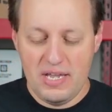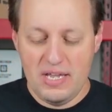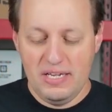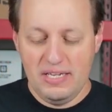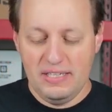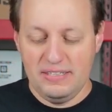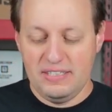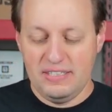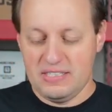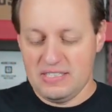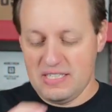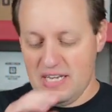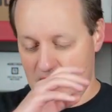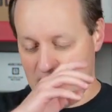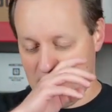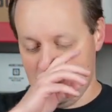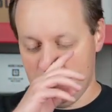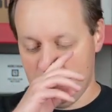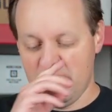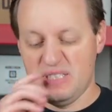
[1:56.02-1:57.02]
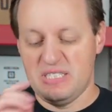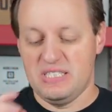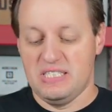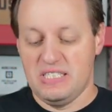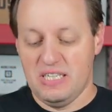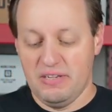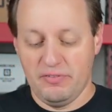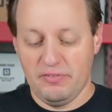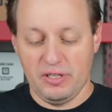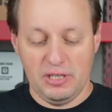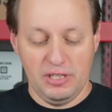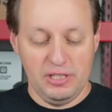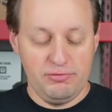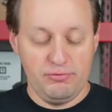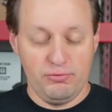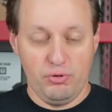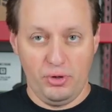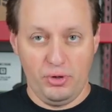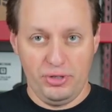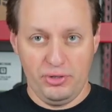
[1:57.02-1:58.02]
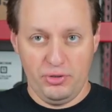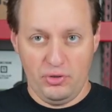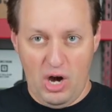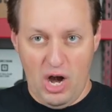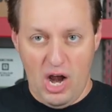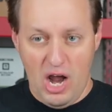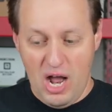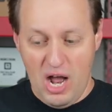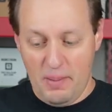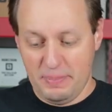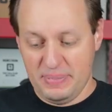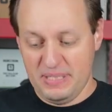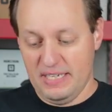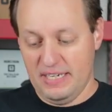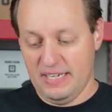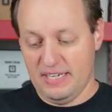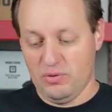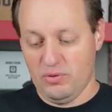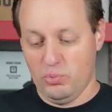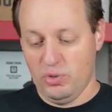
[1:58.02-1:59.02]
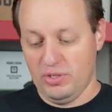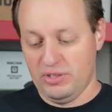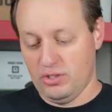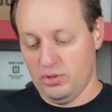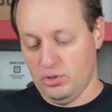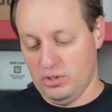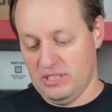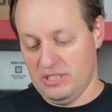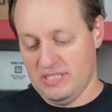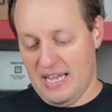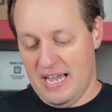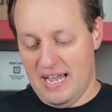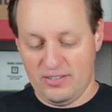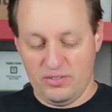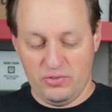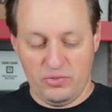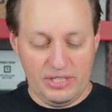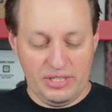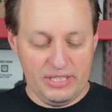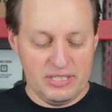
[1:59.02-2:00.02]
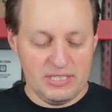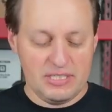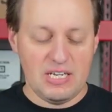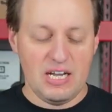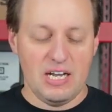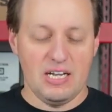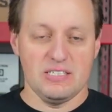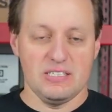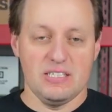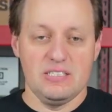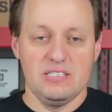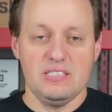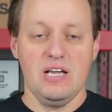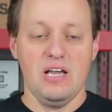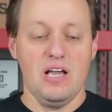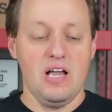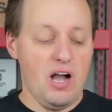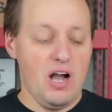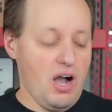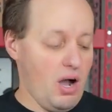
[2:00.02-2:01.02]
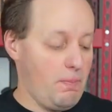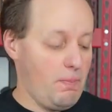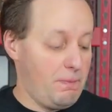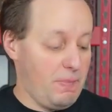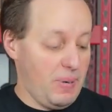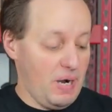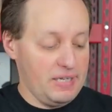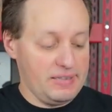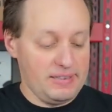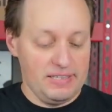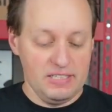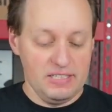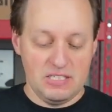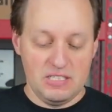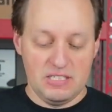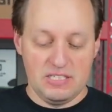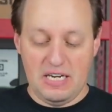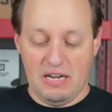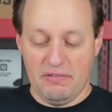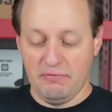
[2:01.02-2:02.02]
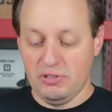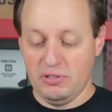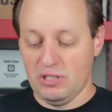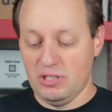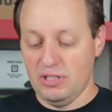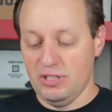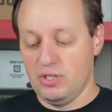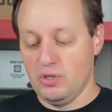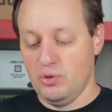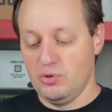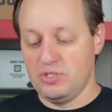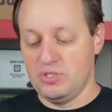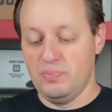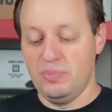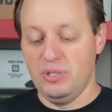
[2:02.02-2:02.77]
designed specifically for your optic with the exact right sizes, but this is definitely going to be